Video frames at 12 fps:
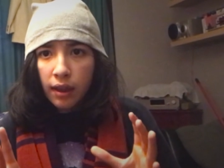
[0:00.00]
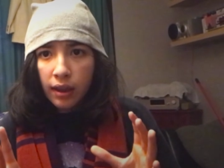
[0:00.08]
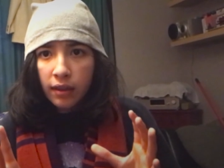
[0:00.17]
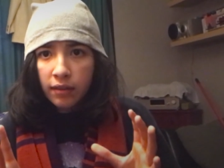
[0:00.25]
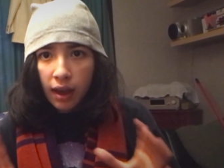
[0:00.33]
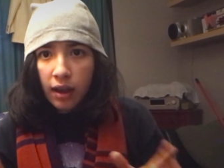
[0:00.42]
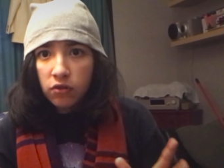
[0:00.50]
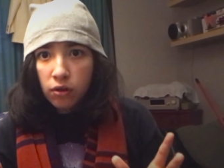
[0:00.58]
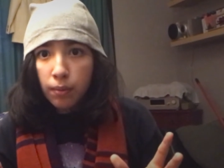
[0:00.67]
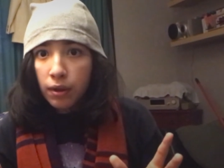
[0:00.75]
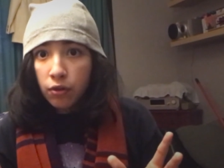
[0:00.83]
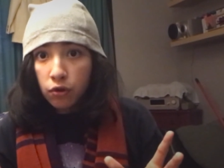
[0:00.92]
actually
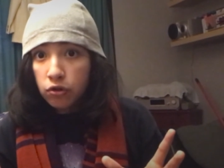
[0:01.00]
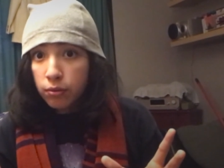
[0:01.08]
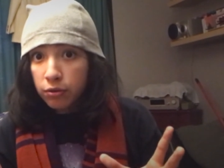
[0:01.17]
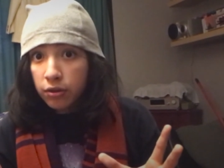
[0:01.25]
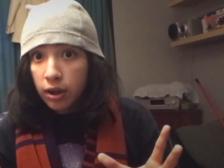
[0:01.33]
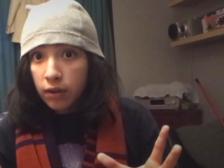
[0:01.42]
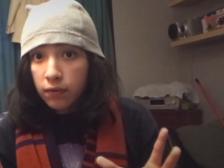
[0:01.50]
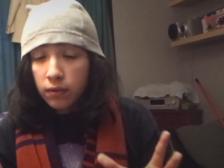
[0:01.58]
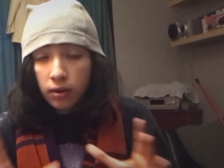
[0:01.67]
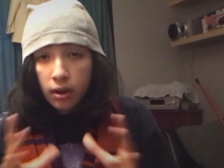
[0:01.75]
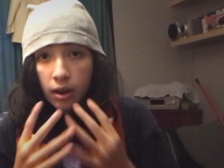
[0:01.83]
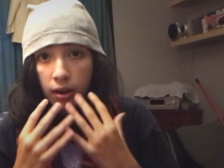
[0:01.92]
been through some stuff.
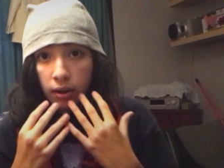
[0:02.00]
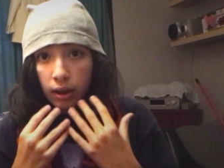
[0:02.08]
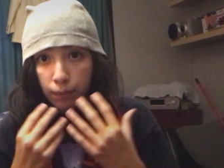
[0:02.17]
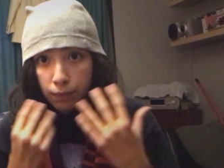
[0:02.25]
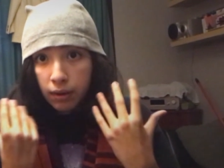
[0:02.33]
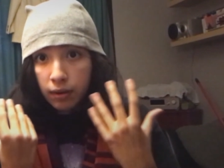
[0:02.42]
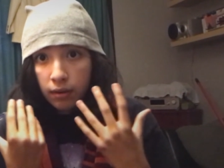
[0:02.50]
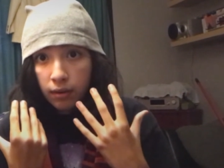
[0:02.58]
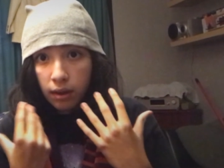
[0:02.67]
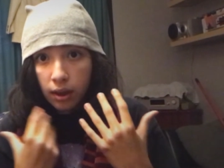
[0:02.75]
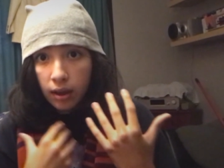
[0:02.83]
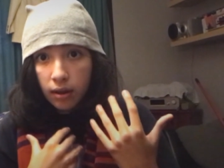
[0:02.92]
and like been
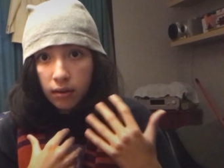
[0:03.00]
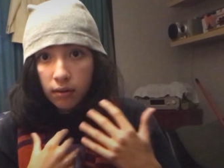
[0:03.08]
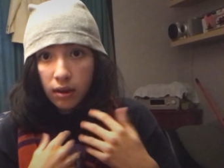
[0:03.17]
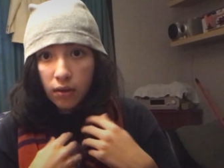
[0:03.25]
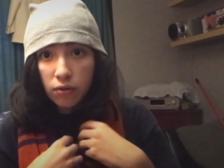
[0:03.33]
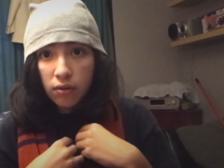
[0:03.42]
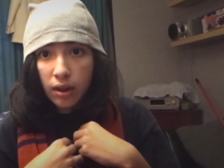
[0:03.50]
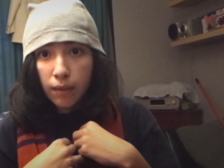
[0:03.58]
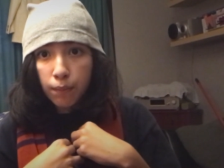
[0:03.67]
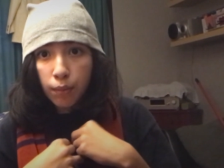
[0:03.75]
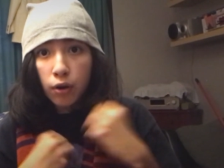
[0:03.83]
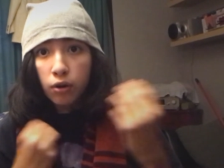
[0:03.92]
like he was like
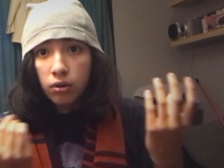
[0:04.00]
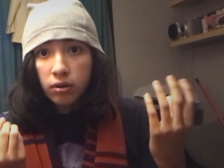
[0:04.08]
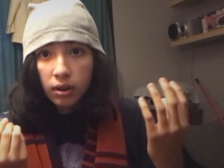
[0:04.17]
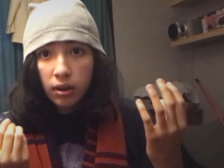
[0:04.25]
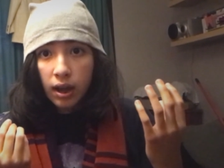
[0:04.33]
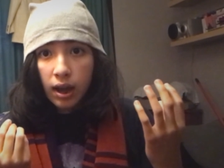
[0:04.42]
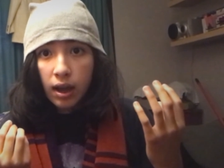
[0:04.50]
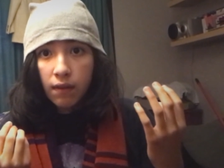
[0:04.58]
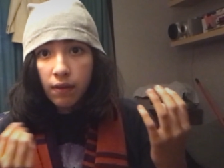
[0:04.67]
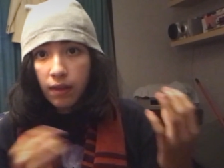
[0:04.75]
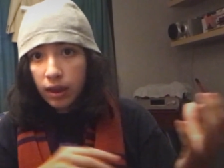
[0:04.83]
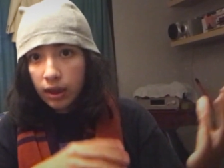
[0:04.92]
burned alive
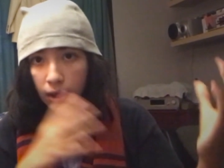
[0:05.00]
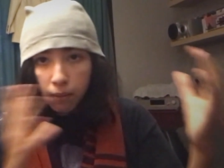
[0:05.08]
and he came